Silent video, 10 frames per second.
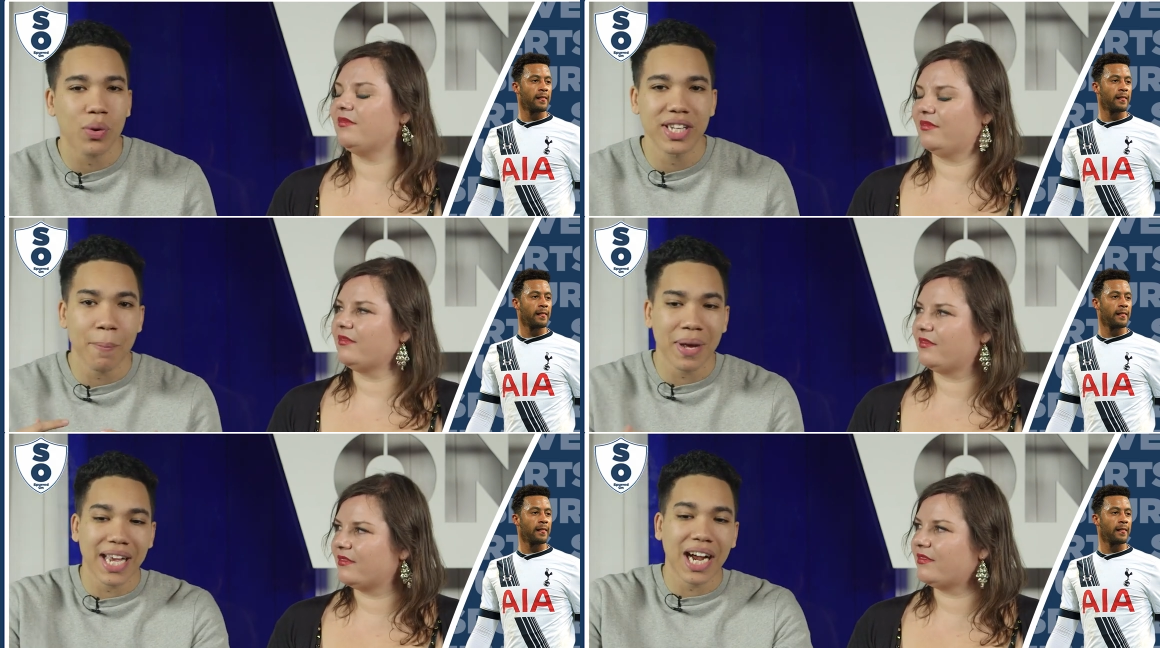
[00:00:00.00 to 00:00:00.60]
Speaker 1: where
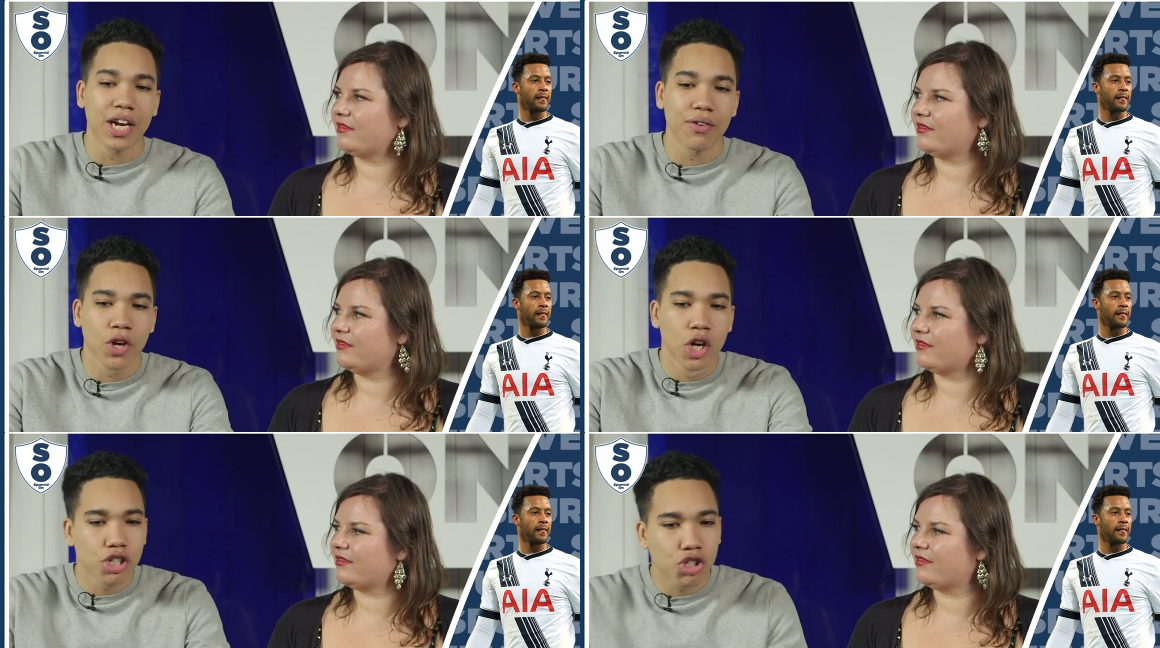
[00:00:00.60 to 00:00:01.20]
Dembele kind of
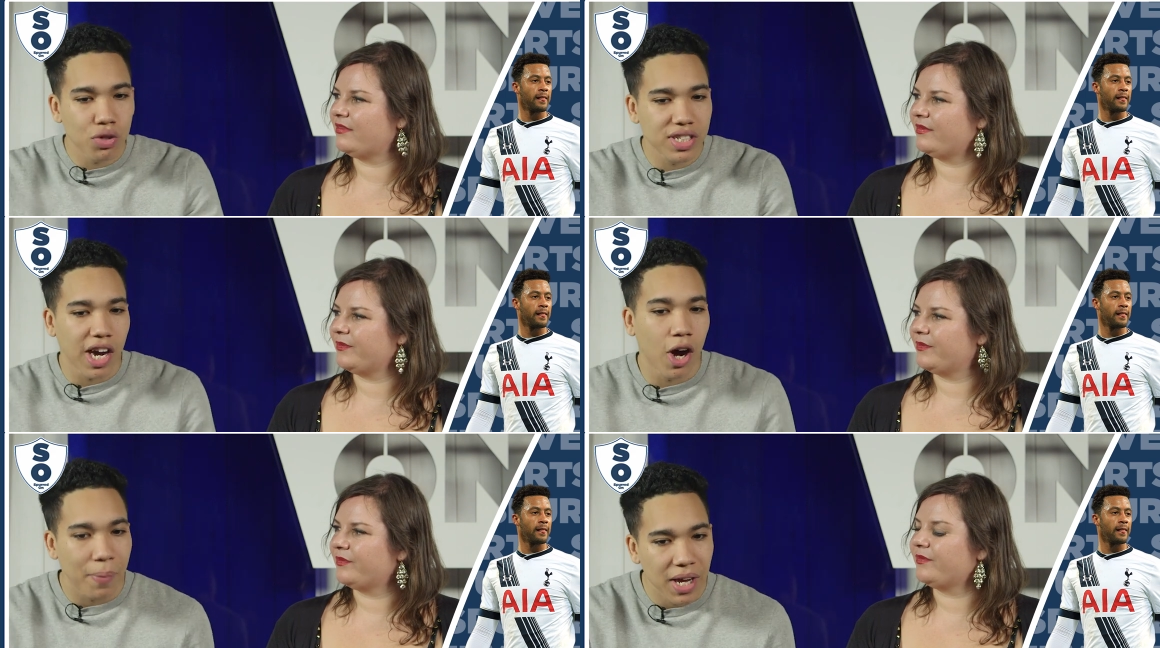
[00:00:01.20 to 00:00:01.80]
shores it
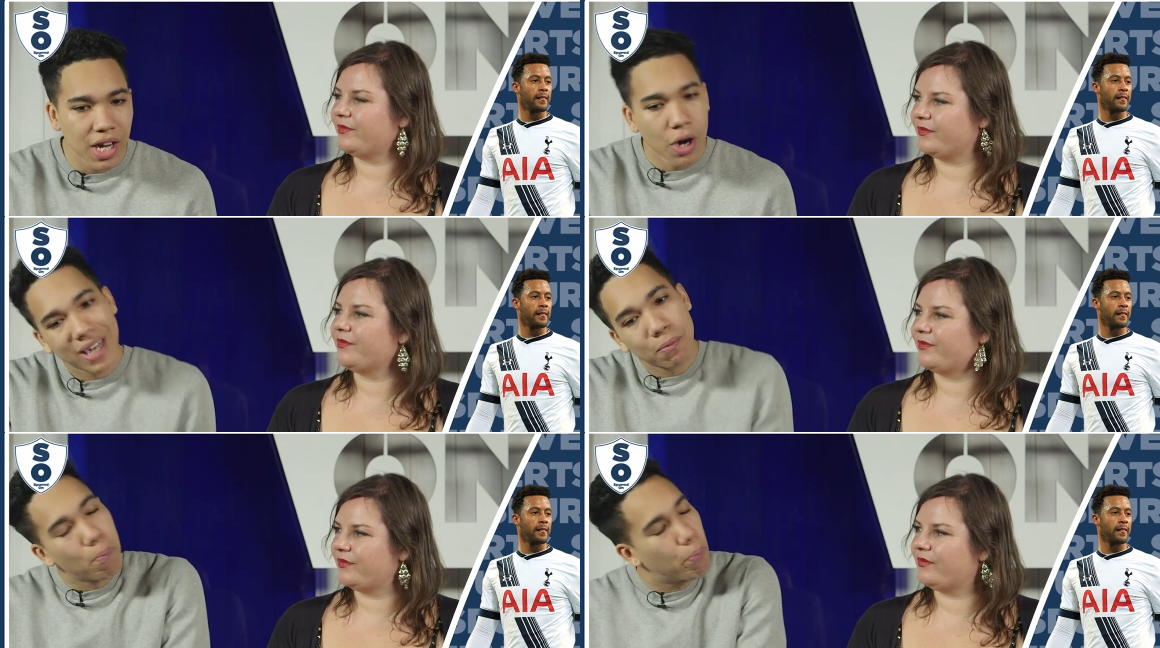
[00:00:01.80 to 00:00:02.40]
up
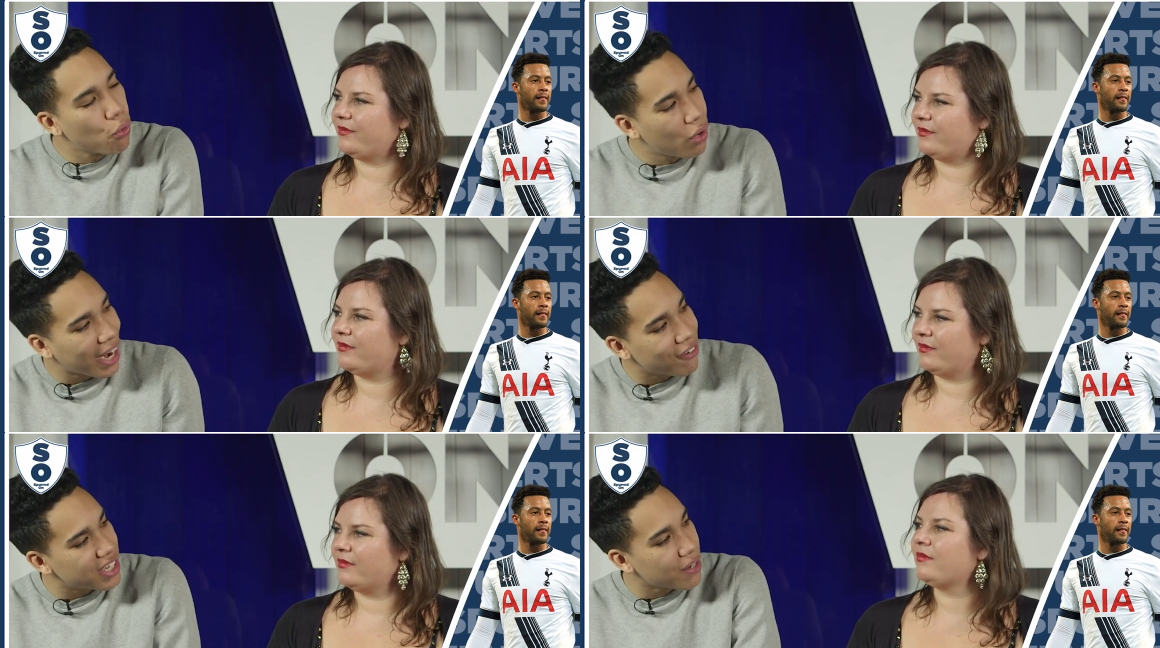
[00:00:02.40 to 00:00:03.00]
ball
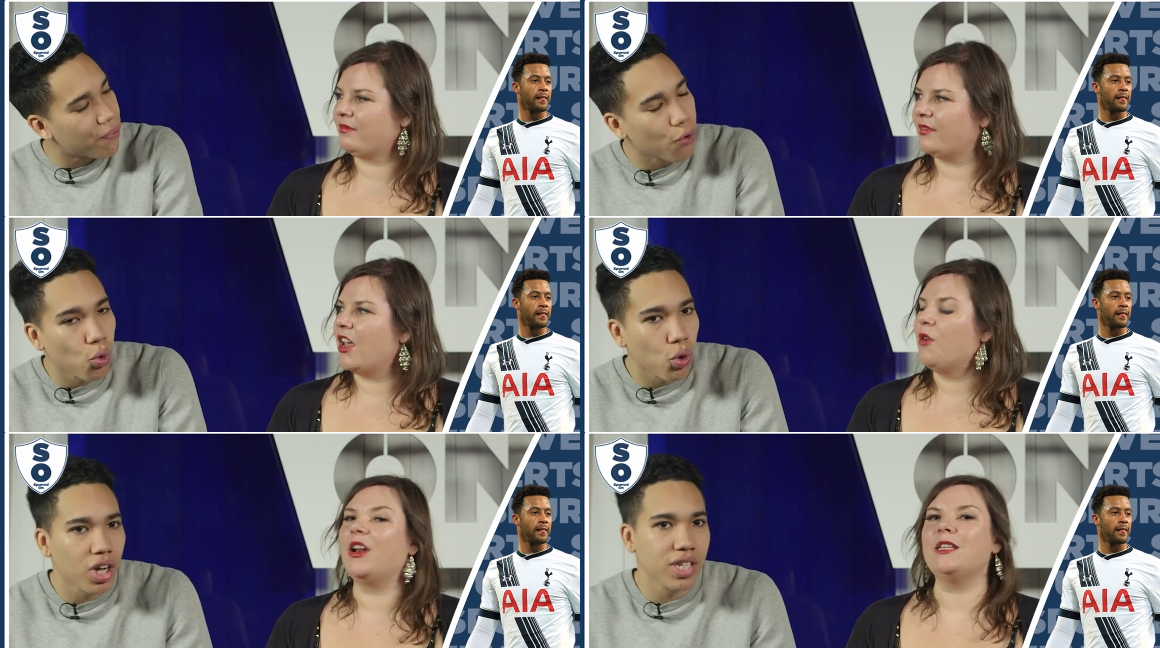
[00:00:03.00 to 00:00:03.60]
carries it
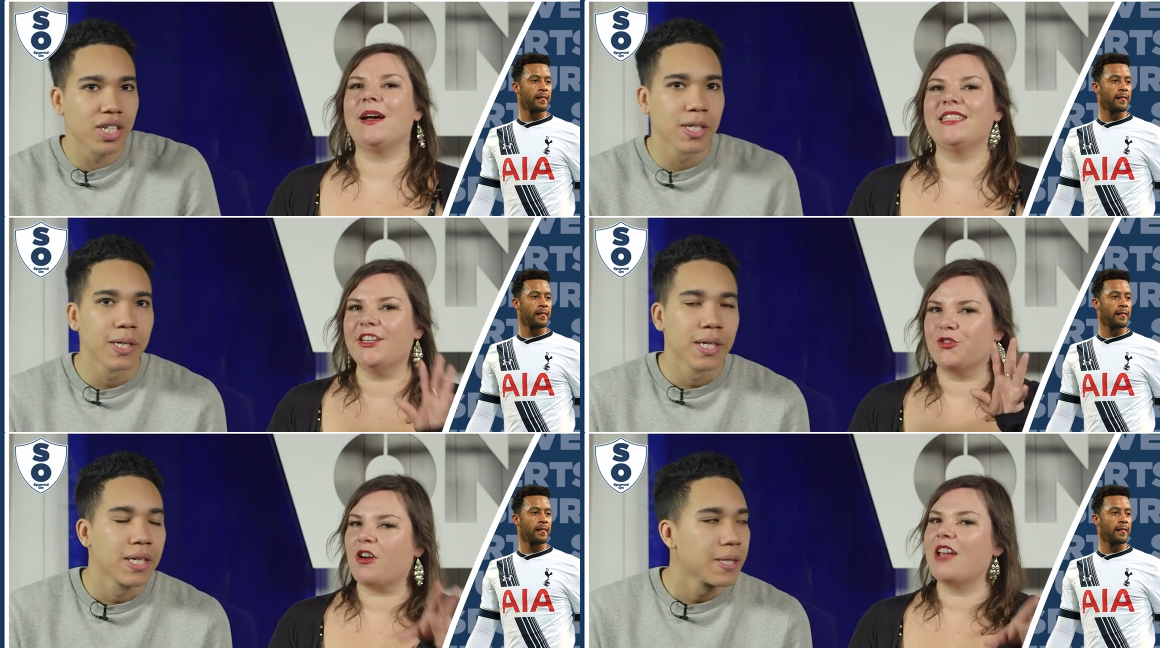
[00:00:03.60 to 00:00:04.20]
forward. Well, I was about
Speaker 2: to say,
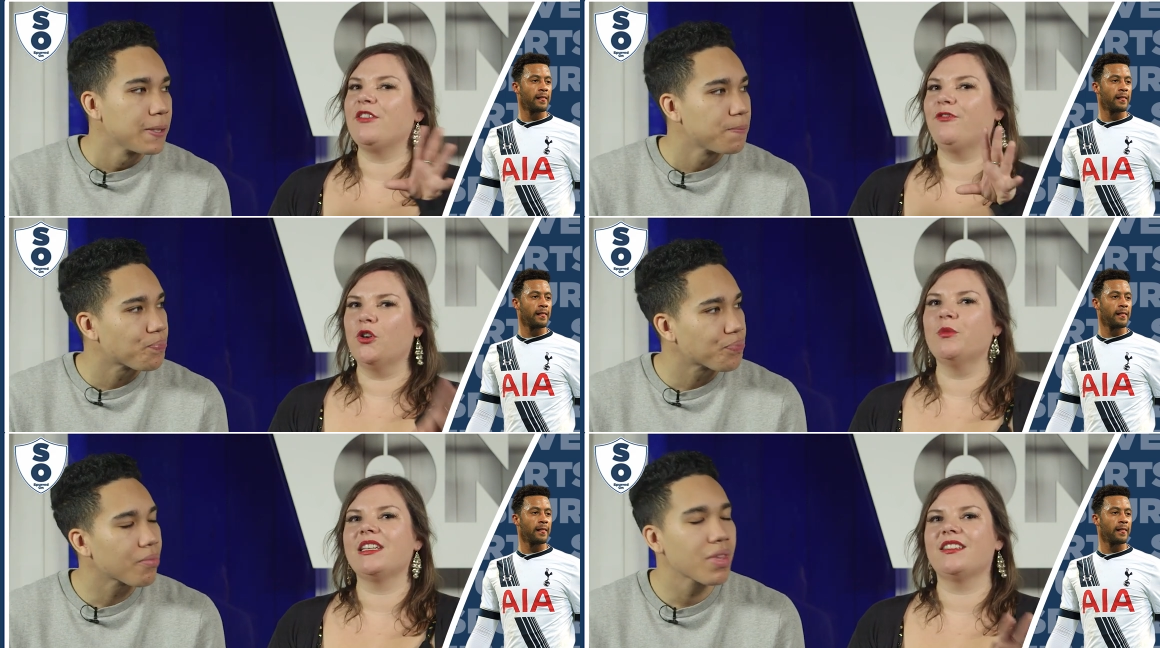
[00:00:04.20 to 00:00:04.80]
driving
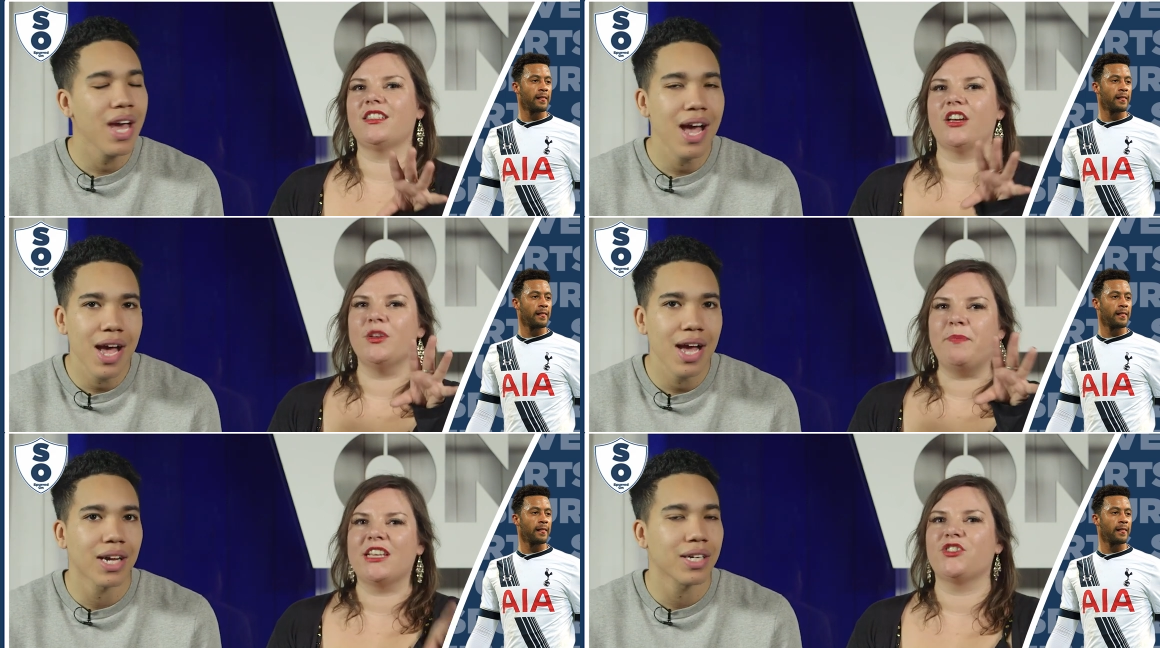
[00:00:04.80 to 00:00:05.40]
forward is yeah. such
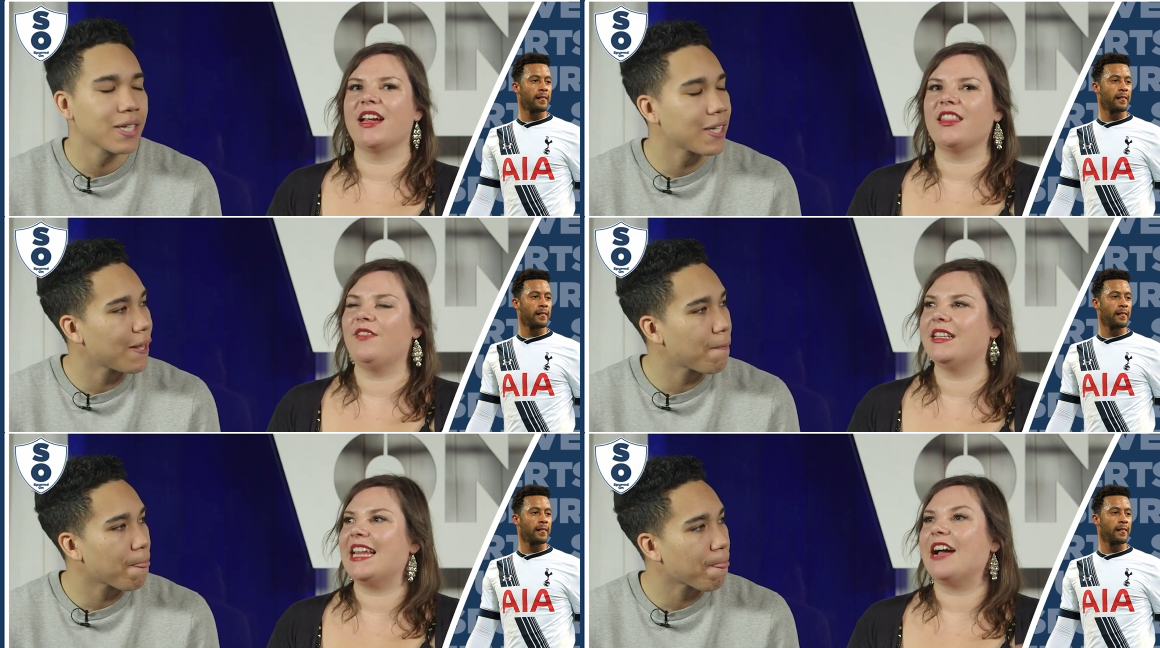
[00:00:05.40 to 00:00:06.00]
a big strength
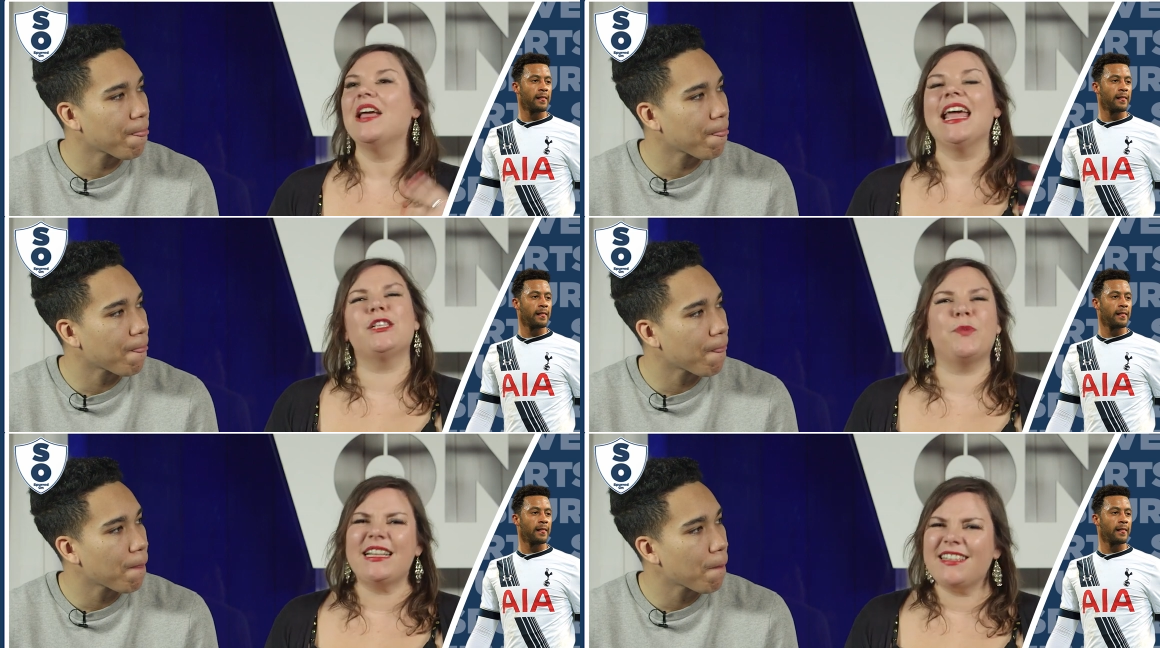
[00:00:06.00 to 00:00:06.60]
of his now.
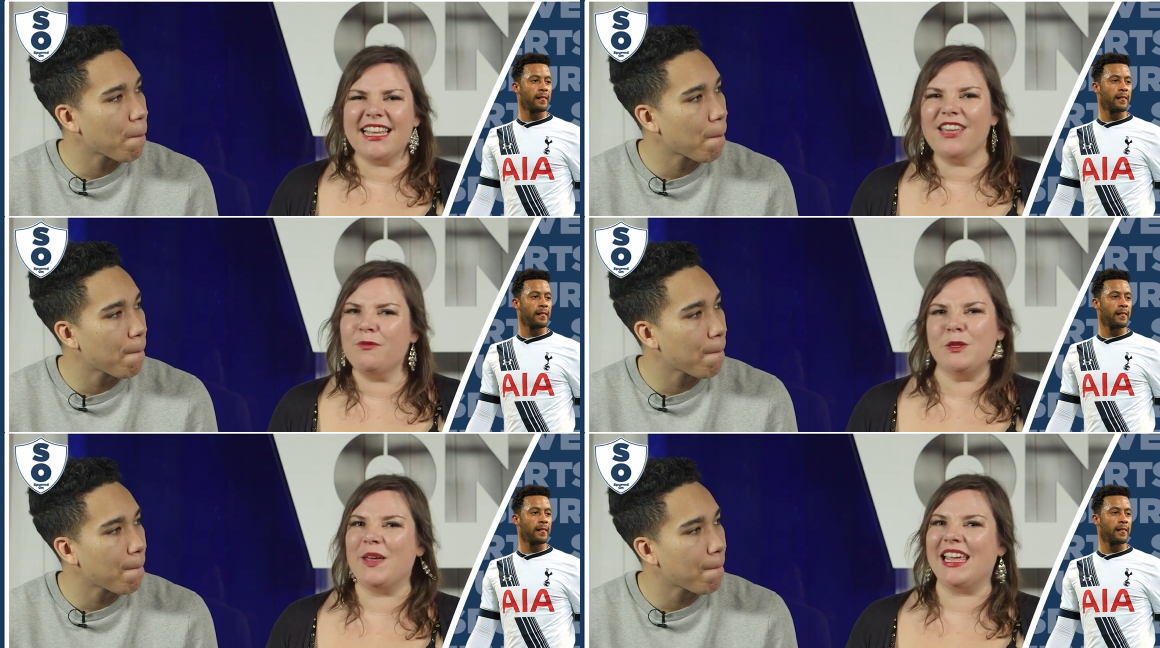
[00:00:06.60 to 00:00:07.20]
It's weird to think of
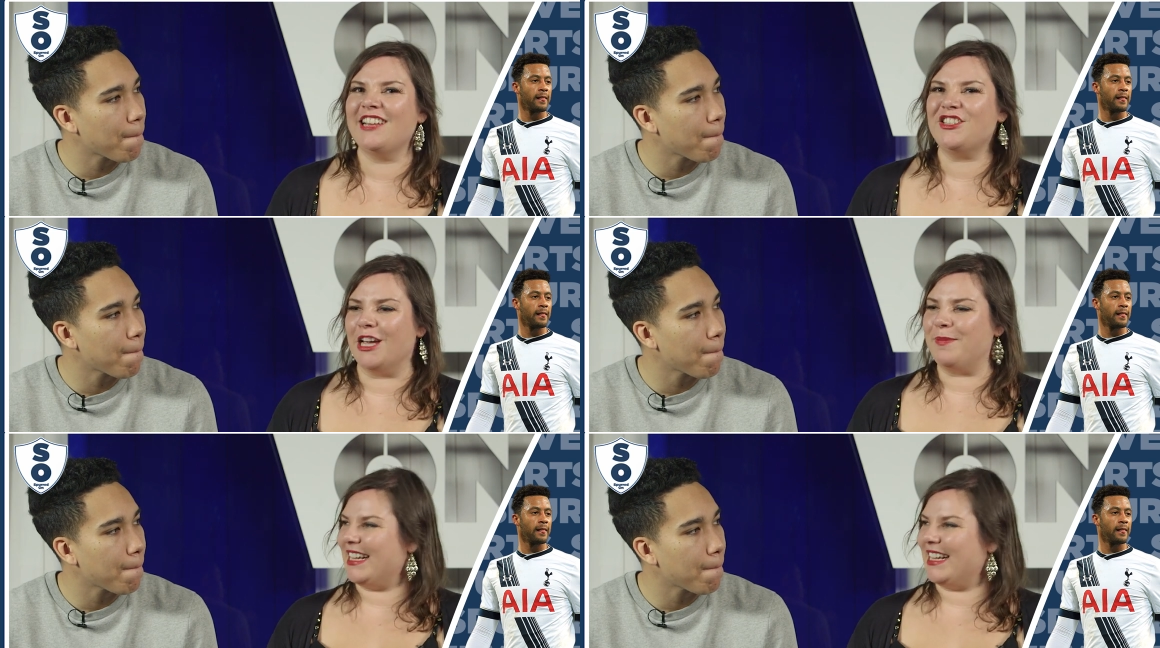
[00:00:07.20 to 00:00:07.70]
him as being injured though,